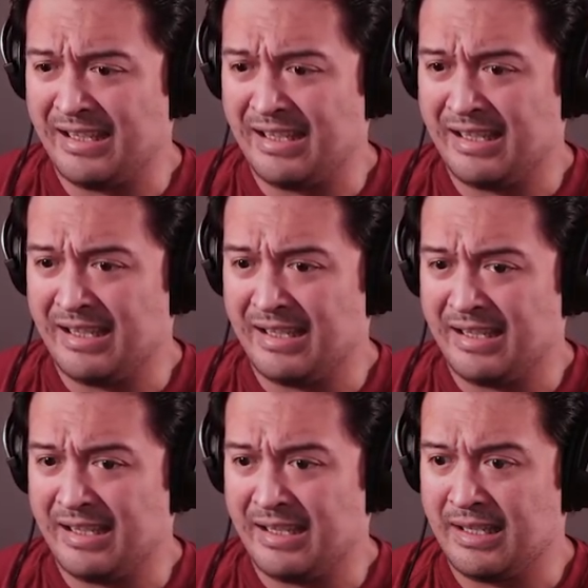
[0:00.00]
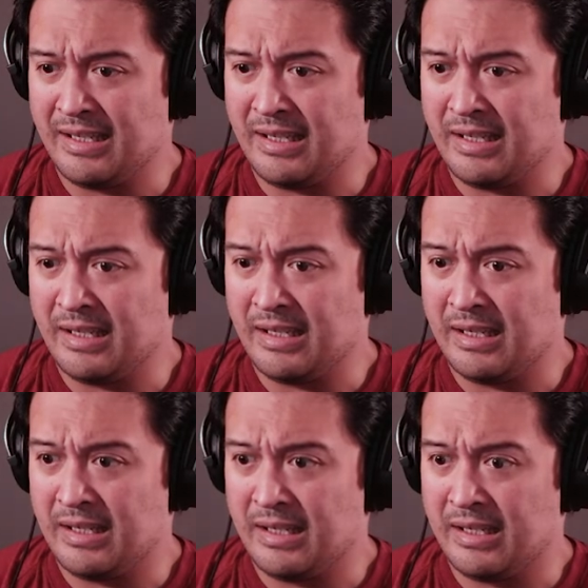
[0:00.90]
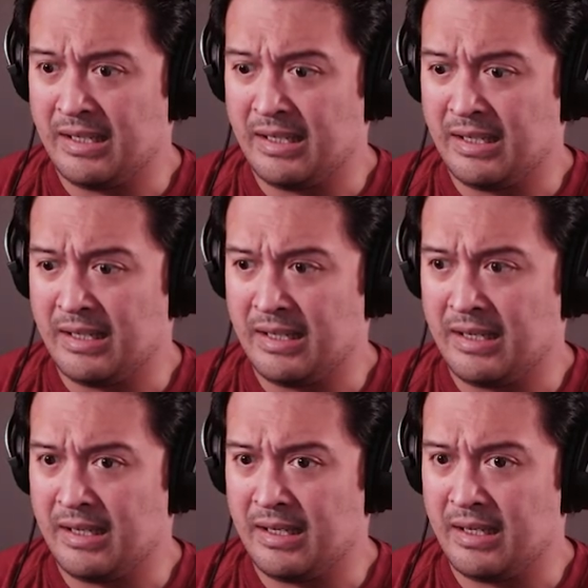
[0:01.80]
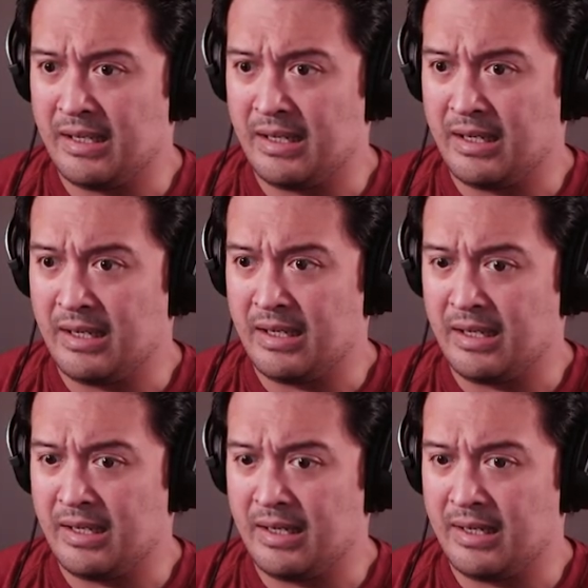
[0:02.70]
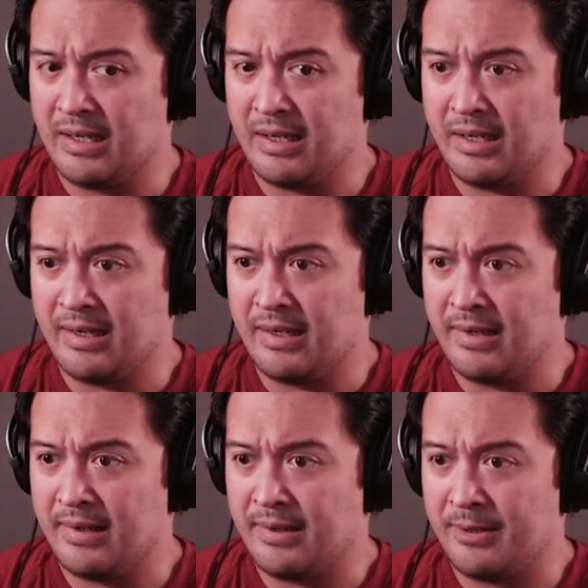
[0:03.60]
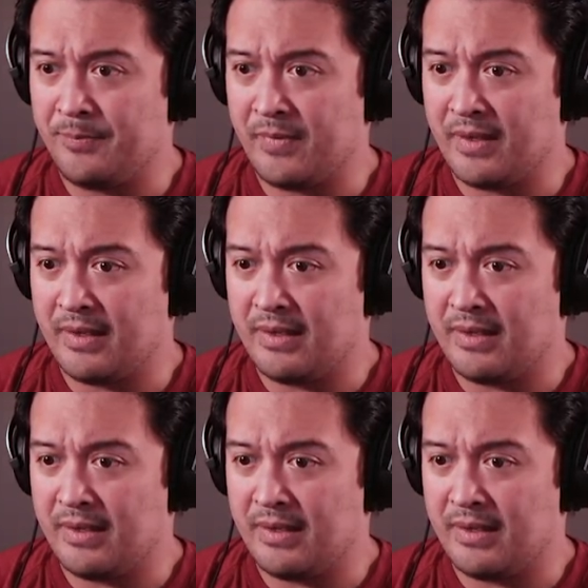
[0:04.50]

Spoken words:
[no speech]